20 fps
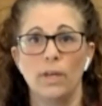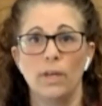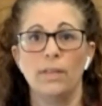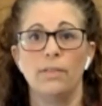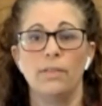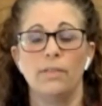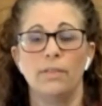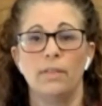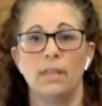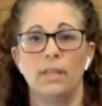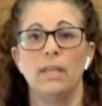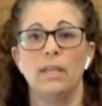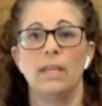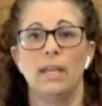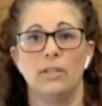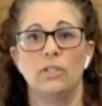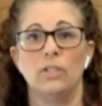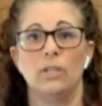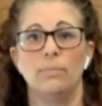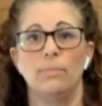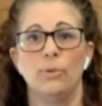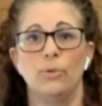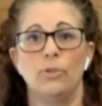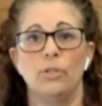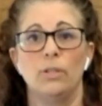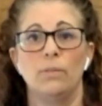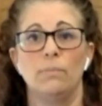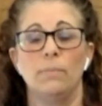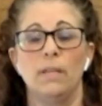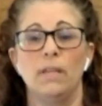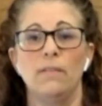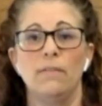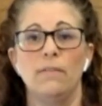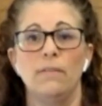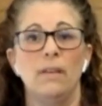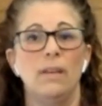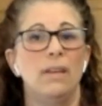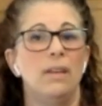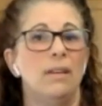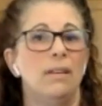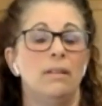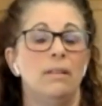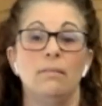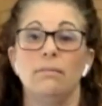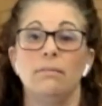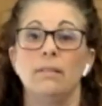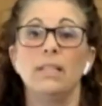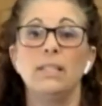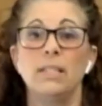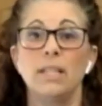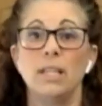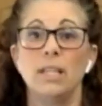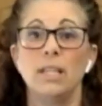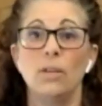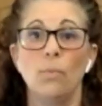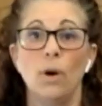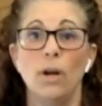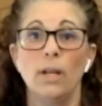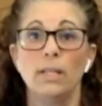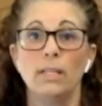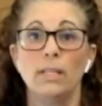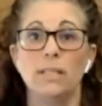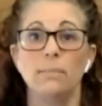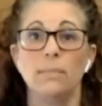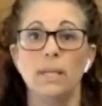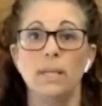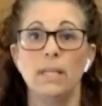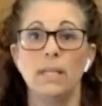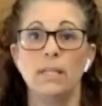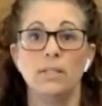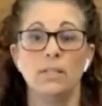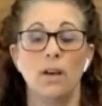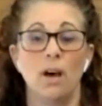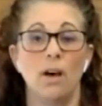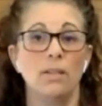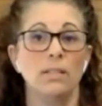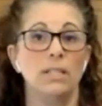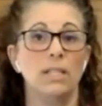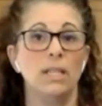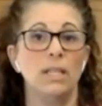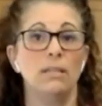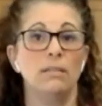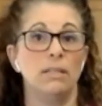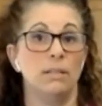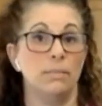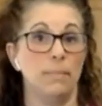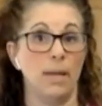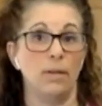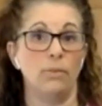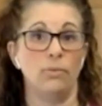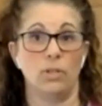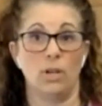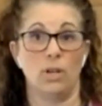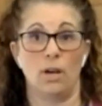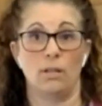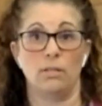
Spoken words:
with the calcium boosted beef. Let's say you want it to be saucy tomato